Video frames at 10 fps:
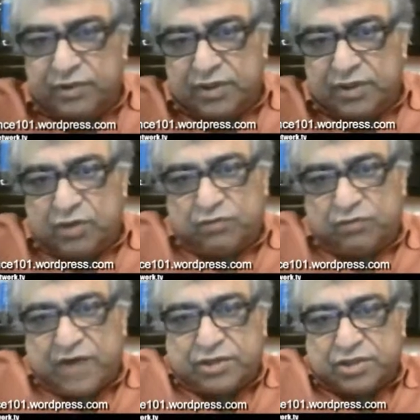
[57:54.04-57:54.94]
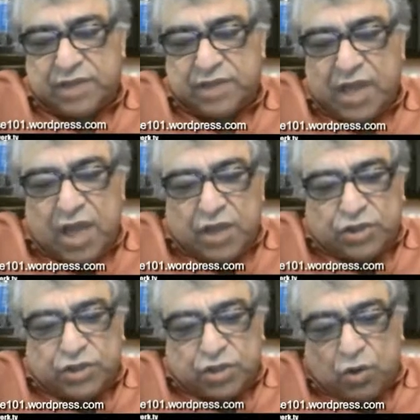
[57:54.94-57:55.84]
you know, crack.
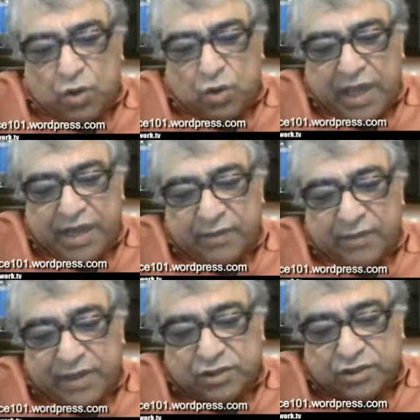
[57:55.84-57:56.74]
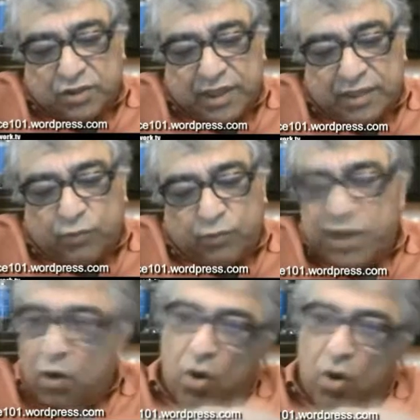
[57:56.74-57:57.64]
So anyway, so
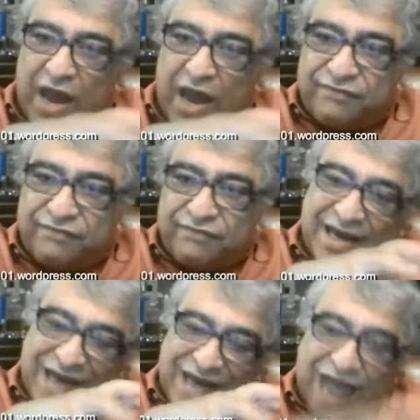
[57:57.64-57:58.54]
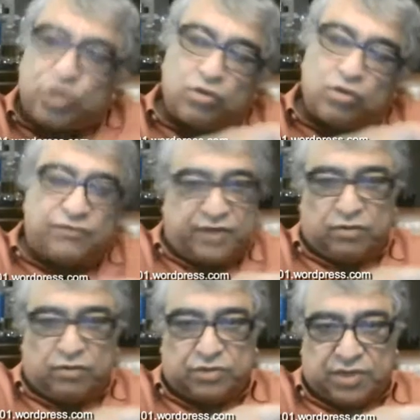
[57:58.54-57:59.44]
we all have a natural
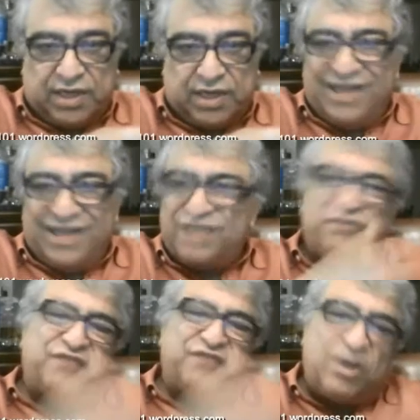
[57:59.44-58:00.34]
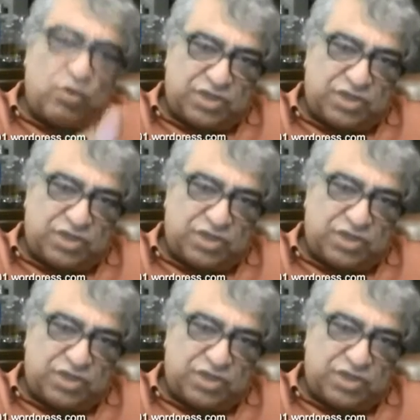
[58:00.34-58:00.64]
frequency. This frequency